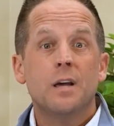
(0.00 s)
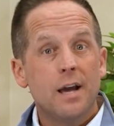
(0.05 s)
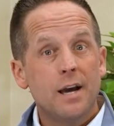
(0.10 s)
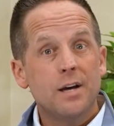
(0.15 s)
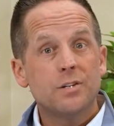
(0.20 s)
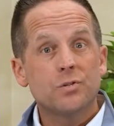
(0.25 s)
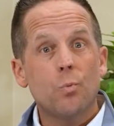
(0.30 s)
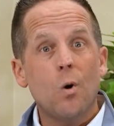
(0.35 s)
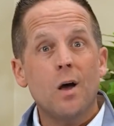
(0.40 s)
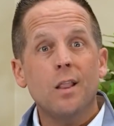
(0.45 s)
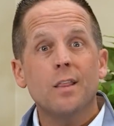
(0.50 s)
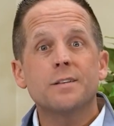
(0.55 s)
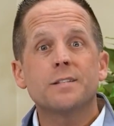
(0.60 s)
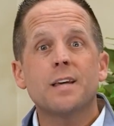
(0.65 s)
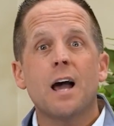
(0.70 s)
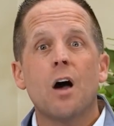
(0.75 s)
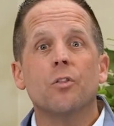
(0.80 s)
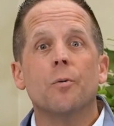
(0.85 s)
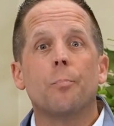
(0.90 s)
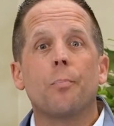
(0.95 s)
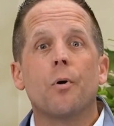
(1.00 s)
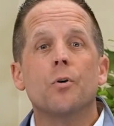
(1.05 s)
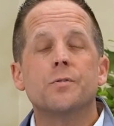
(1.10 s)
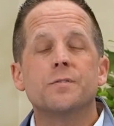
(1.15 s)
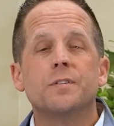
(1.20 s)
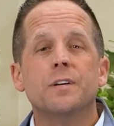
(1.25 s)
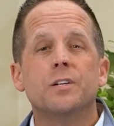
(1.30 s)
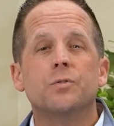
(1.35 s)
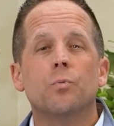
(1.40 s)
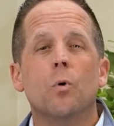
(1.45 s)
as well as how the
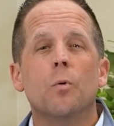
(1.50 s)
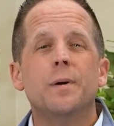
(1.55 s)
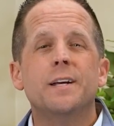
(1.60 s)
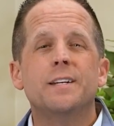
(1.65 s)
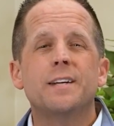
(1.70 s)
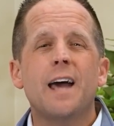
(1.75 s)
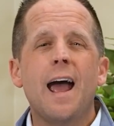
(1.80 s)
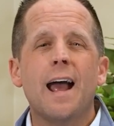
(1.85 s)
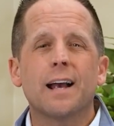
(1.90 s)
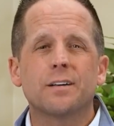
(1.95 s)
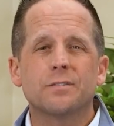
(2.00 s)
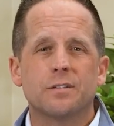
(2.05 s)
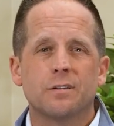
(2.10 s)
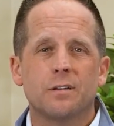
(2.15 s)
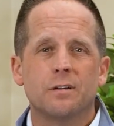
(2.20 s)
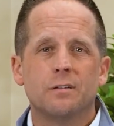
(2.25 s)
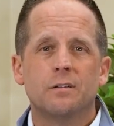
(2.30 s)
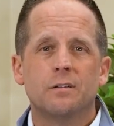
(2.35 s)
proceeds will be taxed.